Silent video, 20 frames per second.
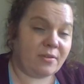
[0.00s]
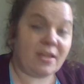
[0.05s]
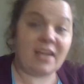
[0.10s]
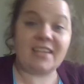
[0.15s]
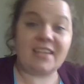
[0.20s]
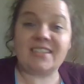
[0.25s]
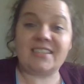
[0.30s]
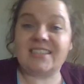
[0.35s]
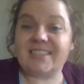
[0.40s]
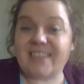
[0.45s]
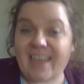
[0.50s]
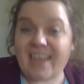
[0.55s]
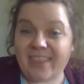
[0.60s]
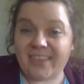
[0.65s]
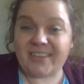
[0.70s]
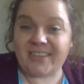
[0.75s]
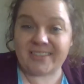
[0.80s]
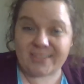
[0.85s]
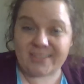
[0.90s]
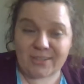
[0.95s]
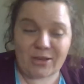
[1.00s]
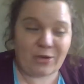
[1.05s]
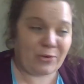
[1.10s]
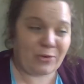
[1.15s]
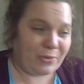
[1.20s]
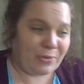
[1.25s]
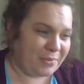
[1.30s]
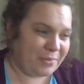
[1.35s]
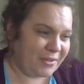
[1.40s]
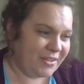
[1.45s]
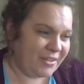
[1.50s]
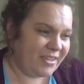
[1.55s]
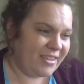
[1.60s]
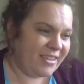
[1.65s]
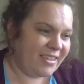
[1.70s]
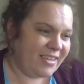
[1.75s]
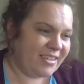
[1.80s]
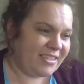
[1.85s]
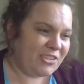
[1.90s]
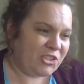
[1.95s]
stethoscope.
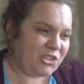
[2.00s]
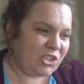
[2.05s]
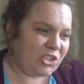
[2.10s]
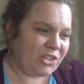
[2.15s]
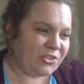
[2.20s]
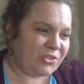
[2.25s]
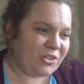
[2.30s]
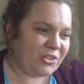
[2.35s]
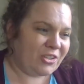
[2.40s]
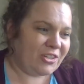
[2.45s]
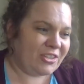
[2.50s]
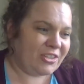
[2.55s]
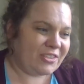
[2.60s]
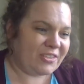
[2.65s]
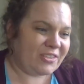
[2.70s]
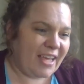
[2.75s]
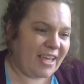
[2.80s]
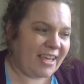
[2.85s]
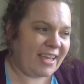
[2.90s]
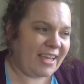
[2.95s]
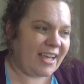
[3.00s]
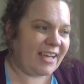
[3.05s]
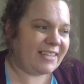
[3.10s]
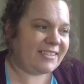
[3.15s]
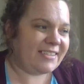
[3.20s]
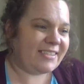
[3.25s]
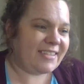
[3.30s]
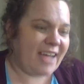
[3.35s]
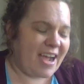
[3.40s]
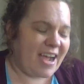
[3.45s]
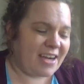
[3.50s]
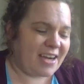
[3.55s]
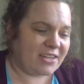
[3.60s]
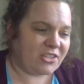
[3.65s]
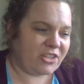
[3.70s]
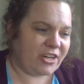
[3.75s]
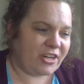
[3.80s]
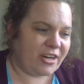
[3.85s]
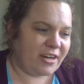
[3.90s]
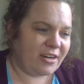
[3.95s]
She looked like a
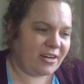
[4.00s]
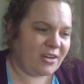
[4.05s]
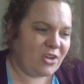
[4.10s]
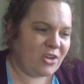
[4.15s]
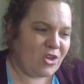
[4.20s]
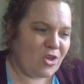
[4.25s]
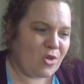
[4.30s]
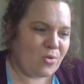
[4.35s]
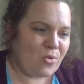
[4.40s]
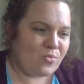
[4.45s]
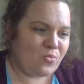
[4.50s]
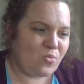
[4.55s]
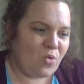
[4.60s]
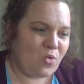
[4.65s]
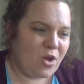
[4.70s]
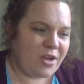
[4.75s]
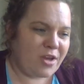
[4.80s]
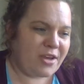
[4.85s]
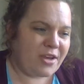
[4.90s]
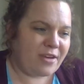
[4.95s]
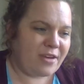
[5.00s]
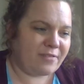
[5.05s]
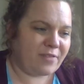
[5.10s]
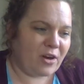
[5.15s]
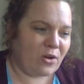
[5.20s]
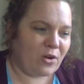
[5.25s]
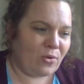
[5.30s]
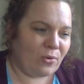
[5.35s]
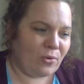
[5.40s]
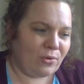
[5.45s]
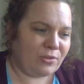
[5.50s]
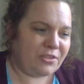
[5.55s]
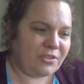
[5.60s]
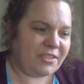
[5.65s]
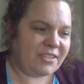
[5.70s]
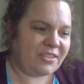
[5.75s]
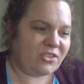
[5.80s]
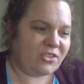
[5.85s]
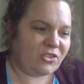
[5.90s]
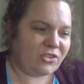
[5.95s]
doctor. One of our
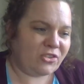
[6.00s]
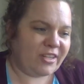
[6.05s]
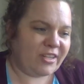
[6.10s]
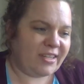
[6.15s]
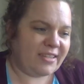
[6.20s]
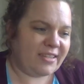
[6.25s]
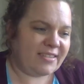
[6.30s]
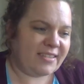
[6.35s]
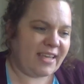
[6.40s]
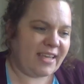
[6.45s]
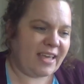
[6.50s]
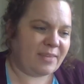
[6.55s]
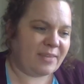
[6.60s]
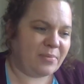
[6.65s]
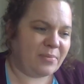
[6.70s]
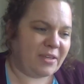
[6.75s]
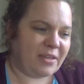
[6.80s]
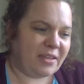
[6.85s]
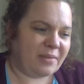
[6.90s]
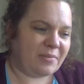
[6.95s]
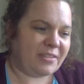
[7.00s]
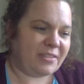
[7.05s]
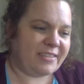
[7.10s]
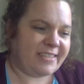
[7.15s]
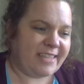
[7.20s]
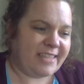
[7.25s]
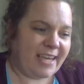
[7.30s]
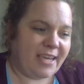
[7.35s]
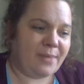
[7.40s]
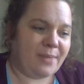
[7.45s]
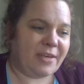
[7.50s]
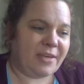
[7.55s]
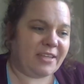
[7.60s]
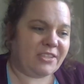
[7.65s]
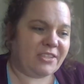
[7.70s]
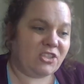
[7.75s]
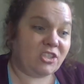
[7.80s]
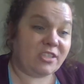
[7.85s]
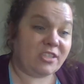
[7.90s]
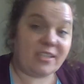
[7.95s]
oldest trees had been
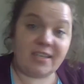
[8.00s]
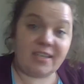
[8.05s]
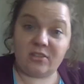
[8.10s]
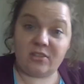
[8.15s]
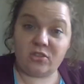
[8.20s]
damaged in a